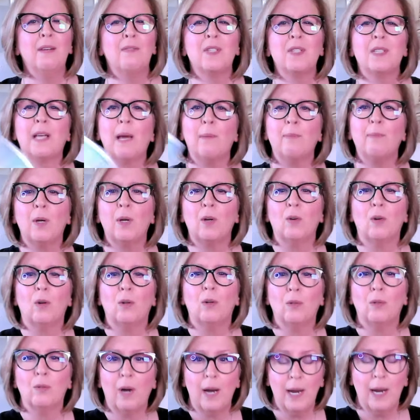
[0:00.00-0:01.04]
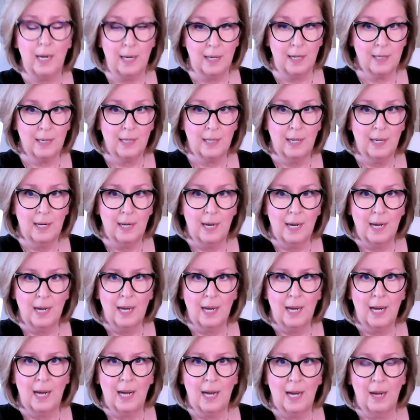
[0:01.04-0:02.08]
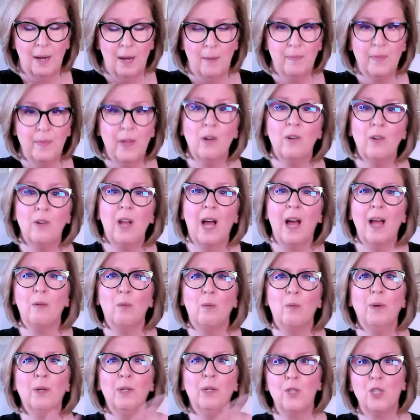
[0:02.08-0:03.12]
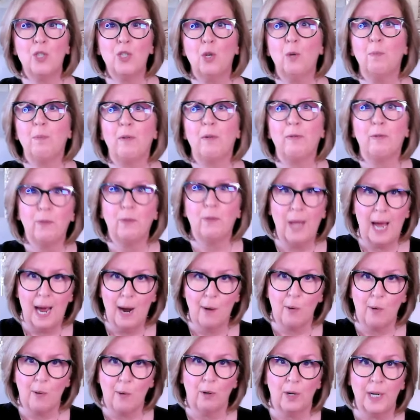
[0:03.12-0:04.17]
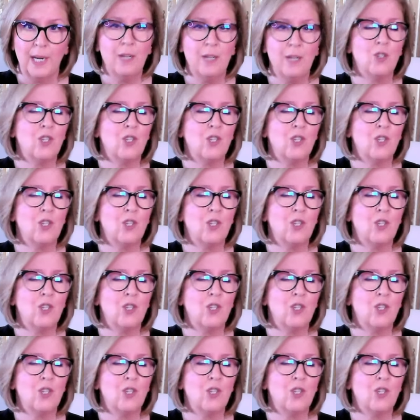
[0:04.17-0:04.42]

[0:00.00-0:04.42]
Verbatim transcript: of skeptical, right? They're not real super flowery.